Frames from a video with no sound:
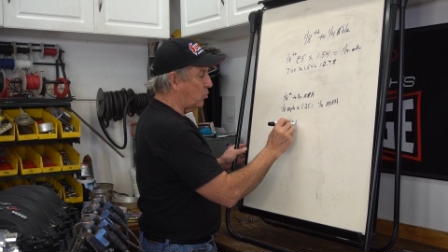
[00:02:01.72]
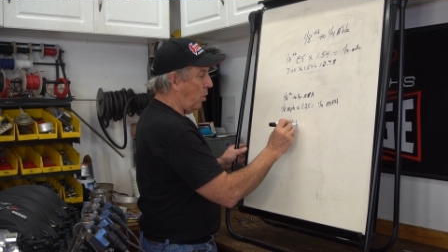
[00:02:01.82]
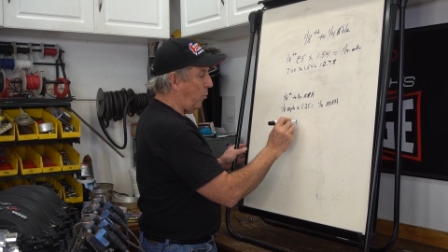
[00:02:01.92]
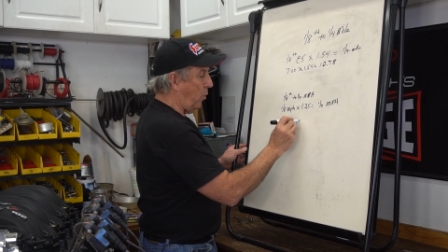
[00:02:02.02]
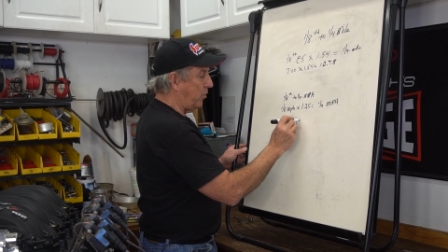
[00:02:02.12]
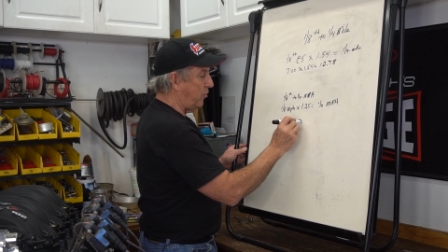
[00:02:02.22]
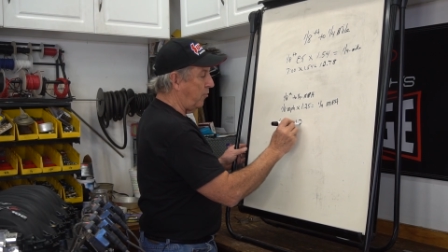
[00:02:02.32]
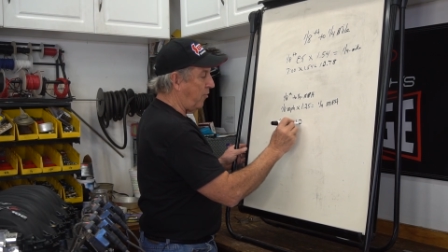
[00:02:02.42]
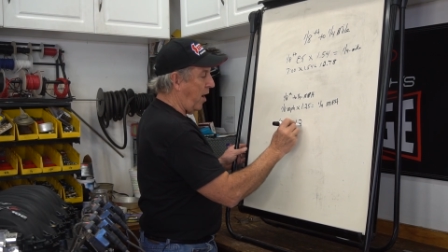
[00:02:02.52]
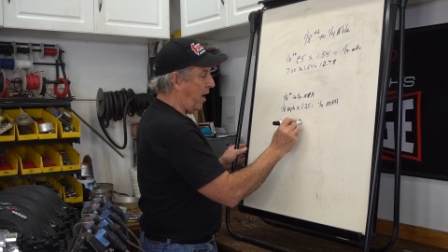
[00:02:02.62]
one point
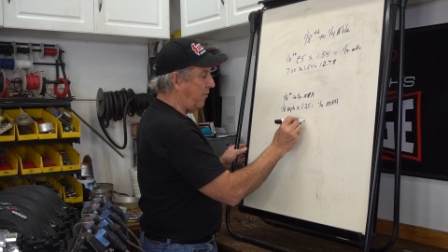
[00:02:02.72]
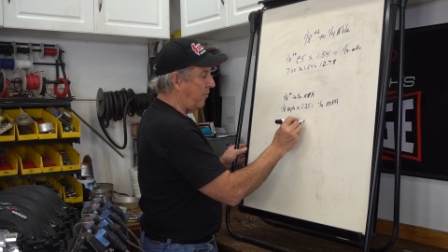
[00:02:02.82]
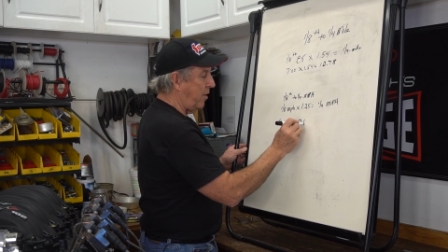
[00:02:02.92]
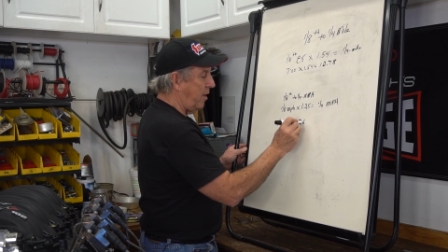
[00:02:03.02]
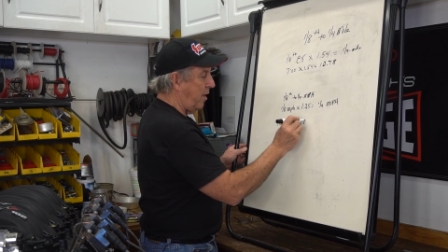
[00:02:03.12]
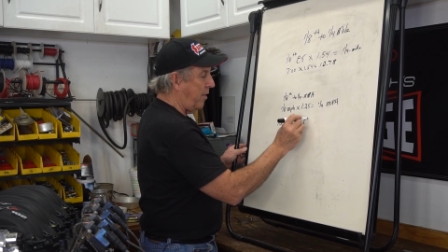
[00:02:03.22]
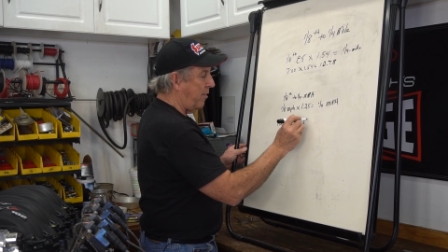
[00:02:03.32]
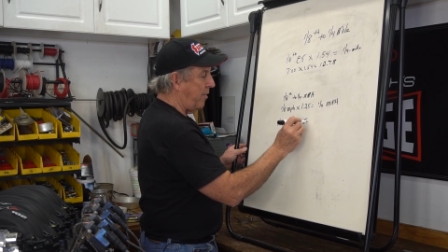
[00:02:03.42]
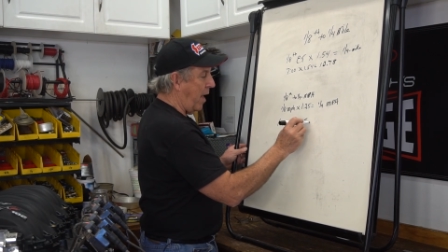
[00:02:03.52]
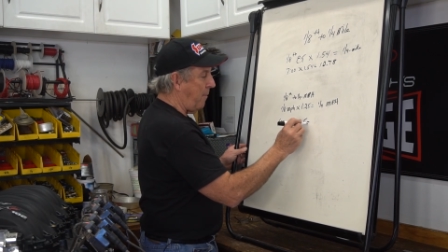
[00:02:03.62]
two five.
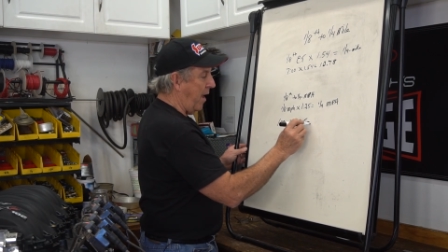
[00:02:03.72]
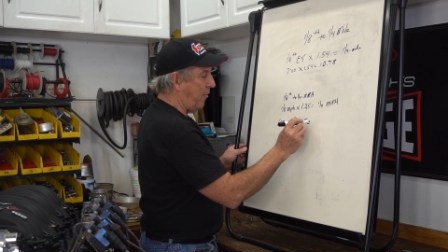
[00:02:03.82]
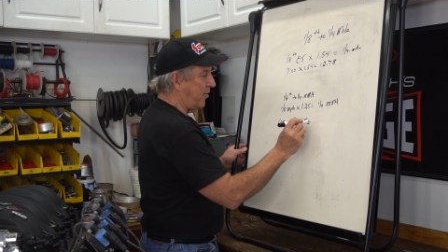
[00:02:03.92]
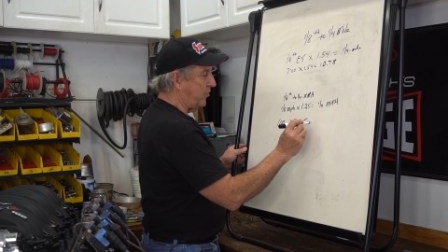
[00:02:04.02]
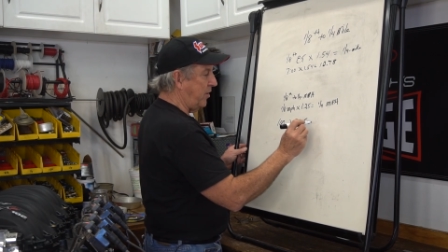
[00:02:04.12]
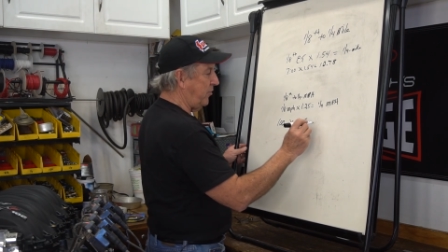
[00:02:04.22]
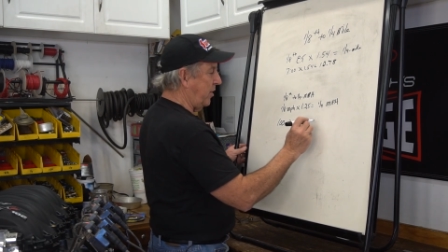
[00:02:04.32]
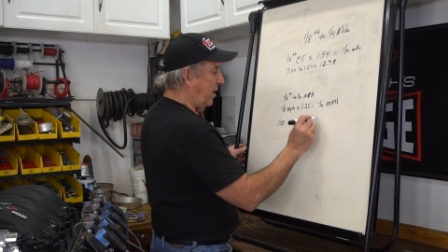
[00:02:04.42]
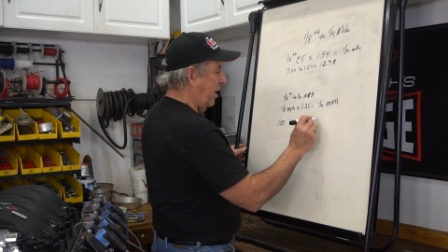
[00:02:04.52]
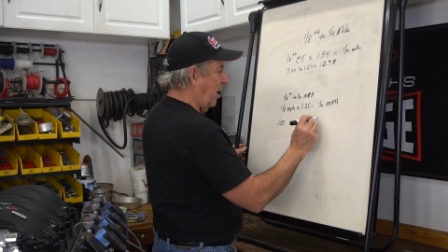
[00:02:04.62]
That math is
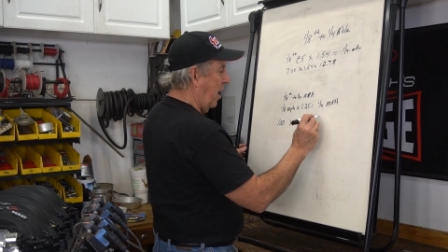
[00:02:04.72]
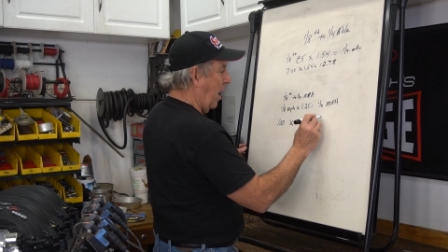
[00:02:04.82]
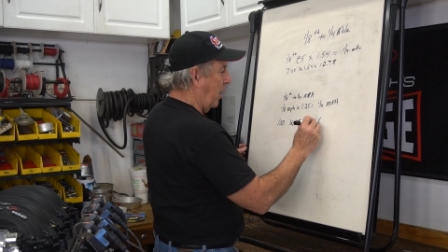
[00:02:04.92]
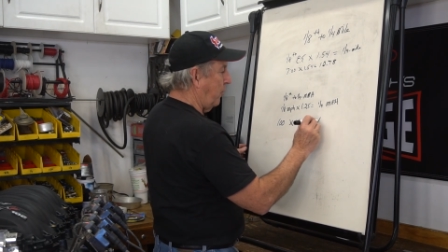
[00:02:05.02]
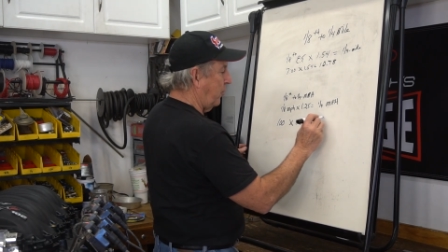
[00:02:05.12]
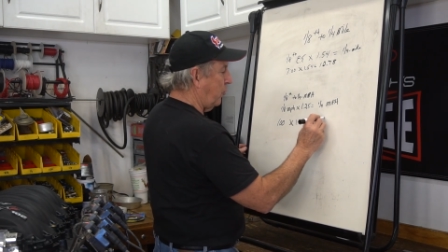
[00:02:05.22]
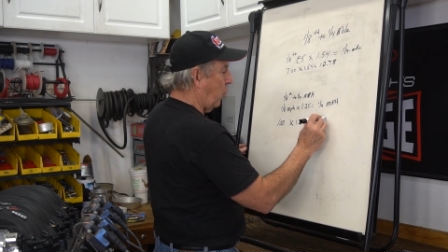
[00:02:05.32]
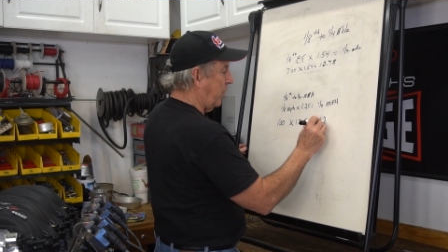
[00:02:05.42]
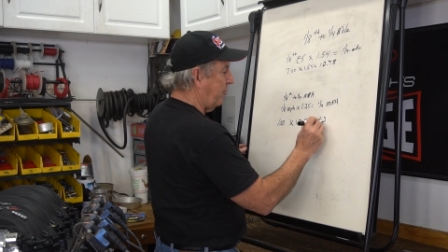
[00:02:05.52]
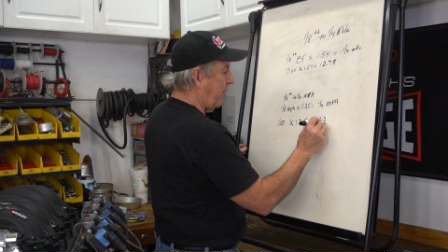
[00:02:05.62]
easy, one hundred
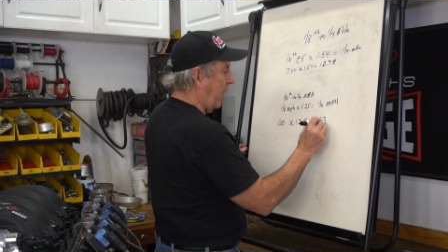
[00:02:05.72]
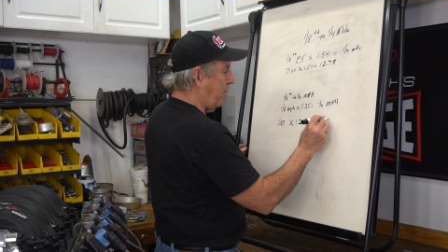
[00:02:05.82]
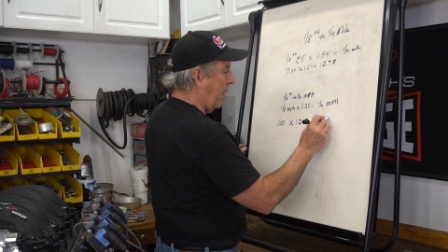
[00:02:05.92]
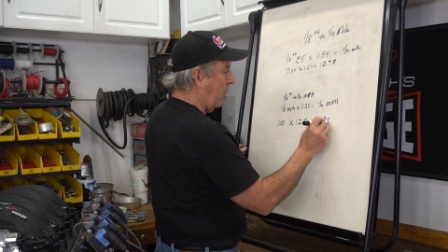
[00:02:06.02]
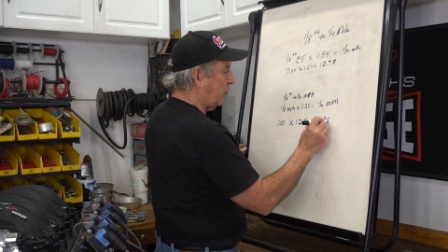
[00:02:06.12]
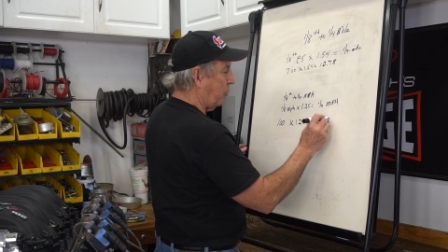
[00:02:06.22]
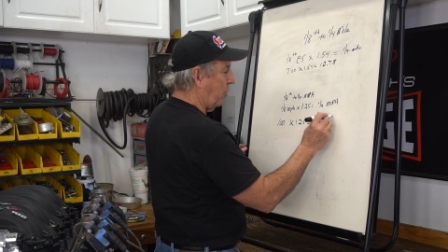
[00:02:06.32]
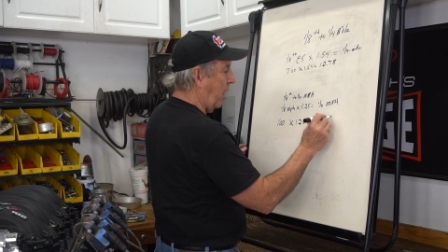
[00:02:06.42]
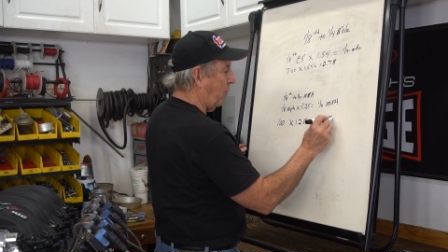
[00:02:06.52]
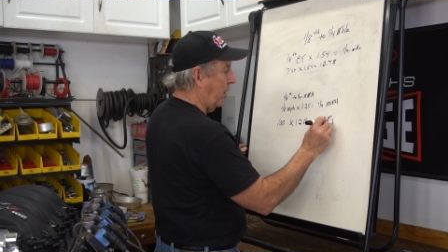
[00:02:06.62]
twenty-five miles
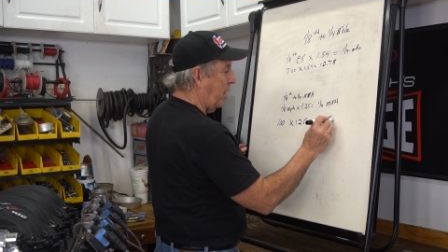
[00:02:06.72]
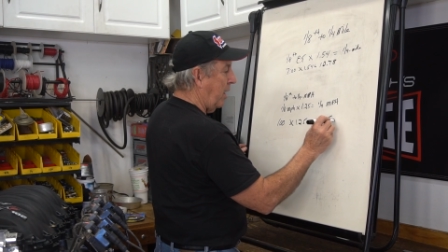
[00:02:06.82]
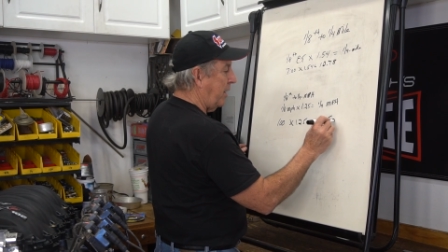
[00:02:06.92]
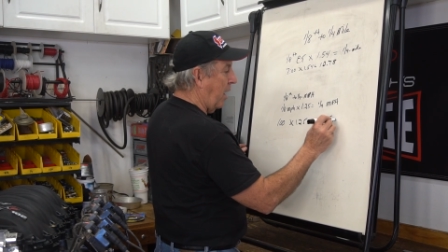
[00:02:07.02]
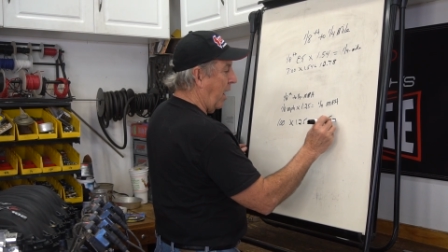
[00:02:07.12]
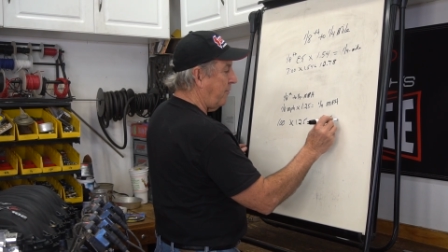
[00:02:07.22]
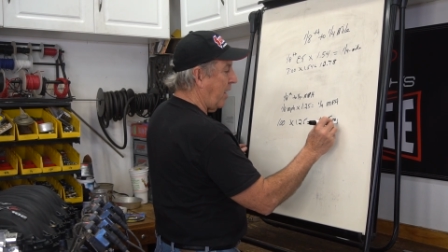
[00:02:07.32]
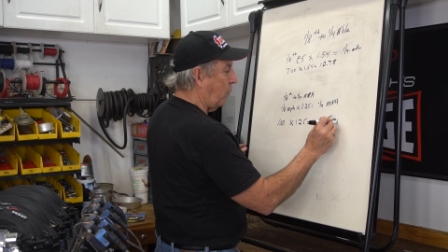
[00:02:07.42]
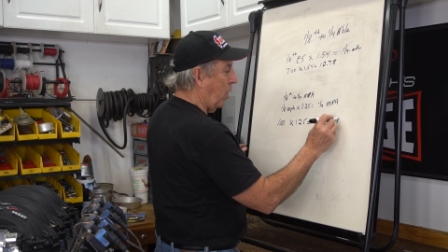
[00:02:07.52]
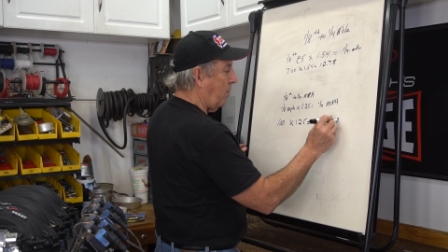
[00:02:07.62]
per hour. Now I have
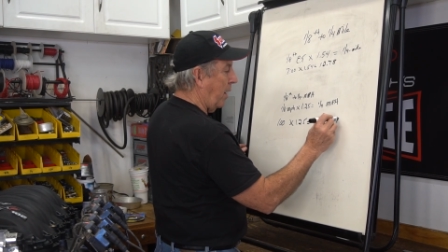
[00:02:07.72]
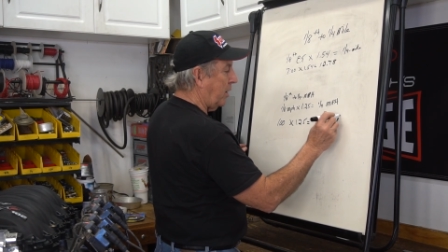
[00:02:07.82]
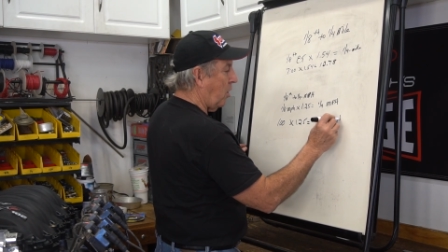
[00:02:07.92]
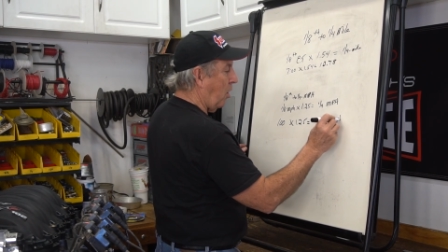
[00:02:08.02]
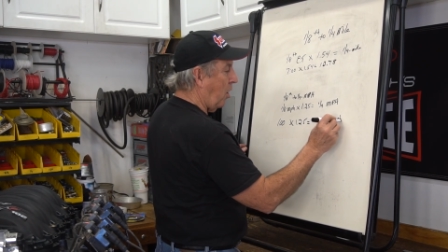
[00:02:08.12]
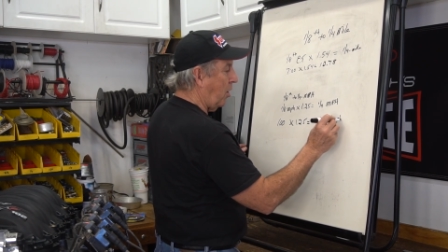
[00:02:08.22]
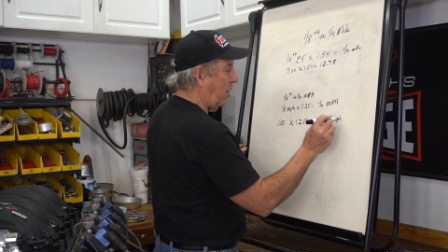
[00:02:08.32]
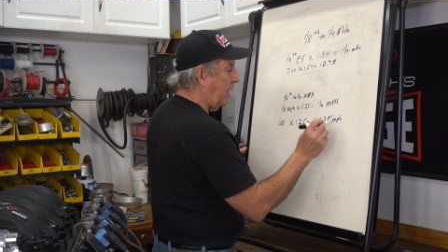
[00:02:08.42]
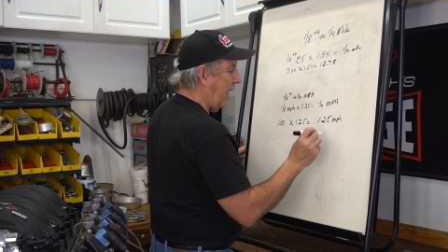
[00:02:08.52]
not run my car